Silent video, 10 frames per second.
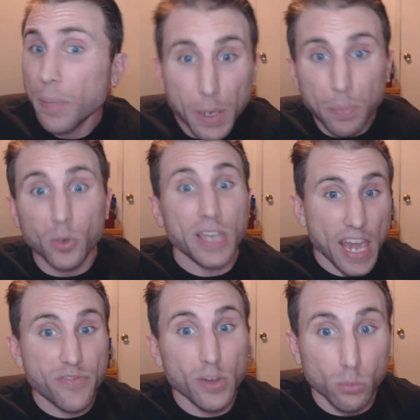people
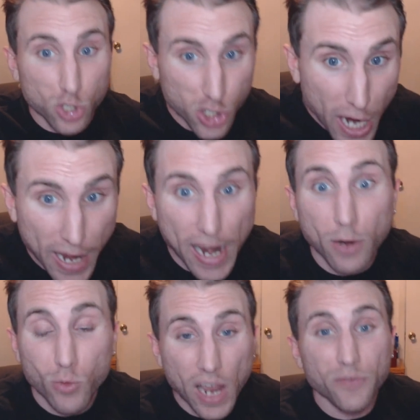gave him shit,
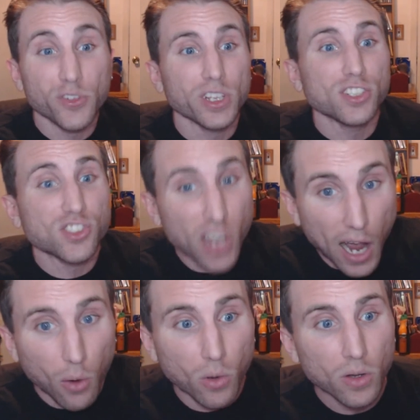and rightfully
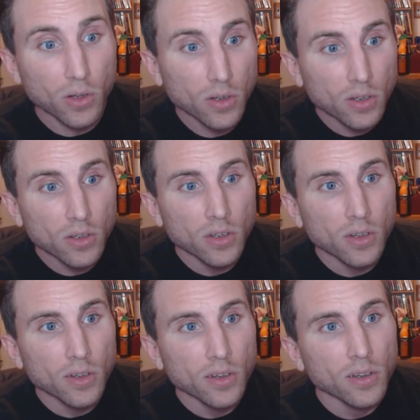so.
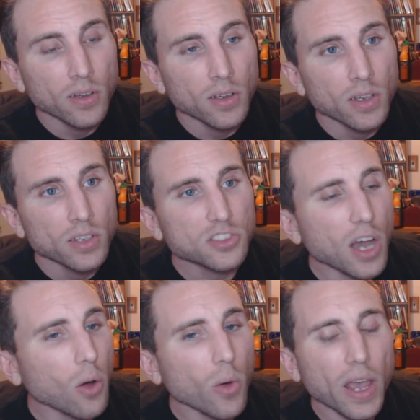
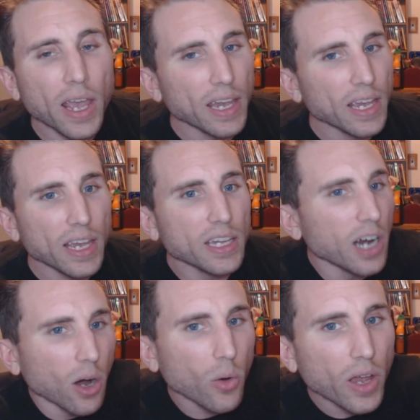So, you
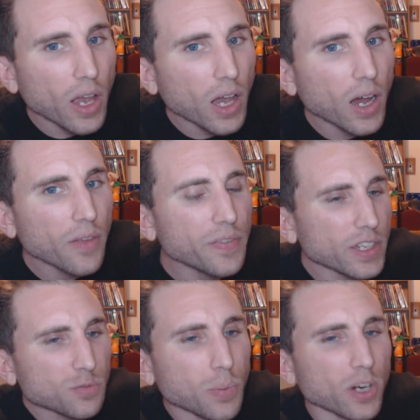know,
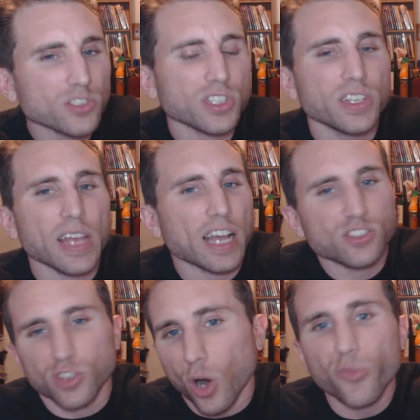this person
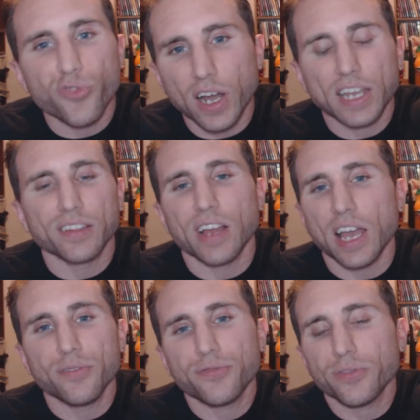has no fucking
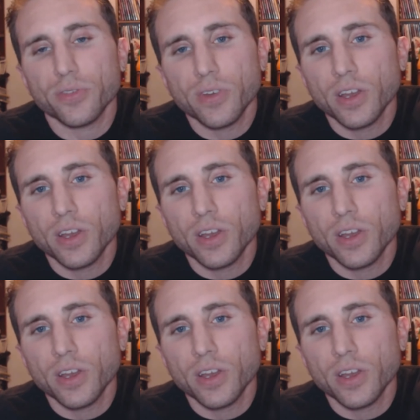life.